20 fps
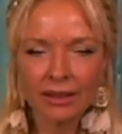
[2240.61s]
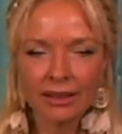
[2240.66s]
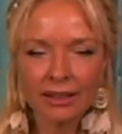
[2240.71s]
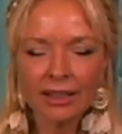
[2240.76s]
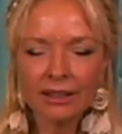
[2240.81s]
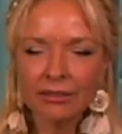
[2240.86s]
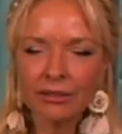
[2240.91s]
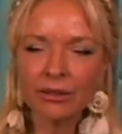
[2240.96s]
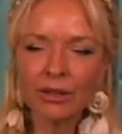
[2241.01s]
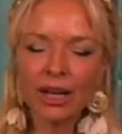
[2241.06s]

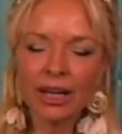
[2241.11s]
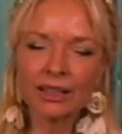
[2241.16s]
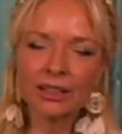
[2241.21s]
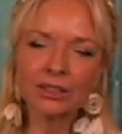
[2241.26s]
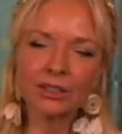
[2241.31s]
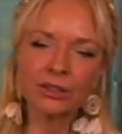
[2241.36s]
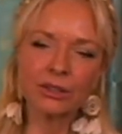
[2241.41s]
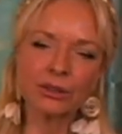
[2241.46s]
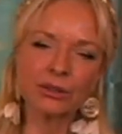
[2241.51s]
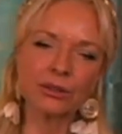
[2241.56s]
Give
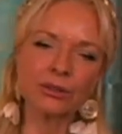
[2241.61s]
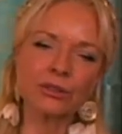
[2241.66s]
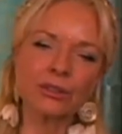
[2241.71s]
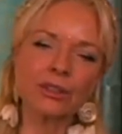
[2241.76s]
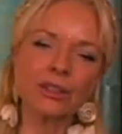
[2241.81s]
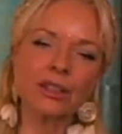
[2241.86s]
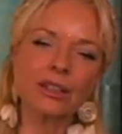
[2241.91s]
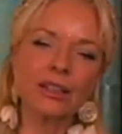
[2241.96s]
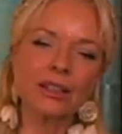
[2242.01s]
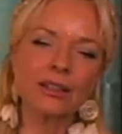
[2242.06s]
gratitude
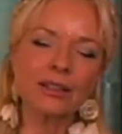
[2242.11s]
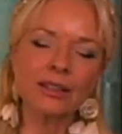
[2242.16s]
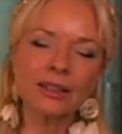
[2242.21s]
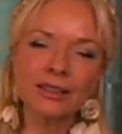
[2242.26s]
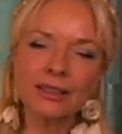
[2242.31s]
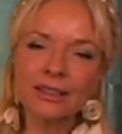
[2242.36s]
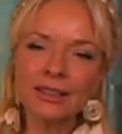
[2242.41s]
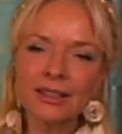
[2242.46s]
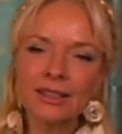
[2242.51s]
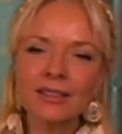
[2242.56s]

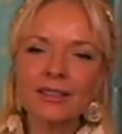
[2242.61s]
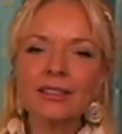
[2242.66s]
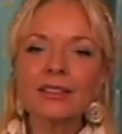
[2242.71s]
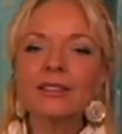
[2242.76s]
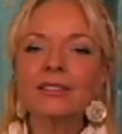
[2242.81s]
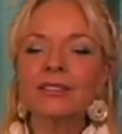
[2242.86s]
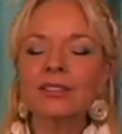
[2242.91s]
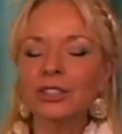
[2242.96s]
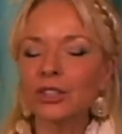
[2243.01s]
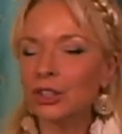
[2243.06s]
that this is
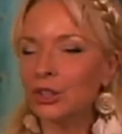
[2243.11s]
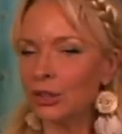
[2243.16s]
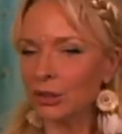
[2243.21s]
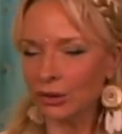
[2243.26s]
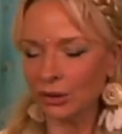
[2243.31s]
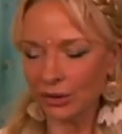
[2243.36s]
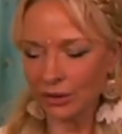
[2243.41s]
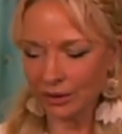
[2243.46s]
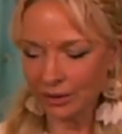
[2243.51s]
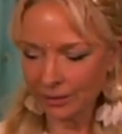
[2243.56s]
given
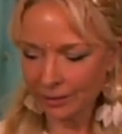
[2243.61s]
you.